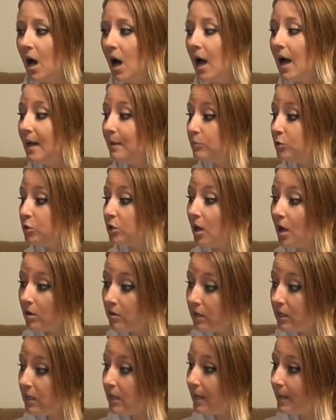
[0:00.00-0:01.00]
I'm
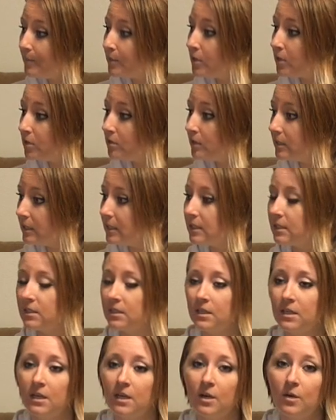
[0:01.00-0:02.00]
sorry, I'm
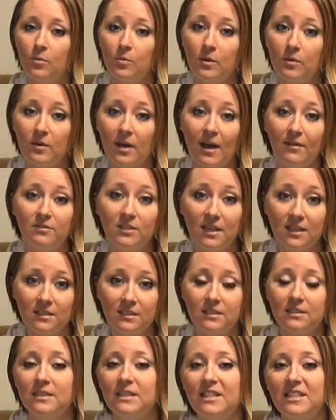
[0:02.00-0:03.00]
hurrying. We will have
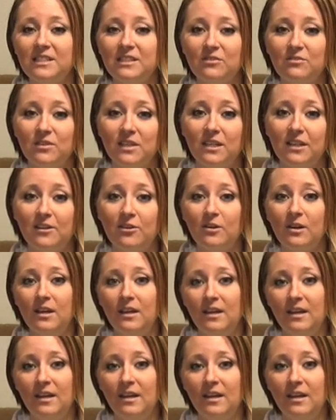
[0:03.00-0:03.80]
tons and tons of video,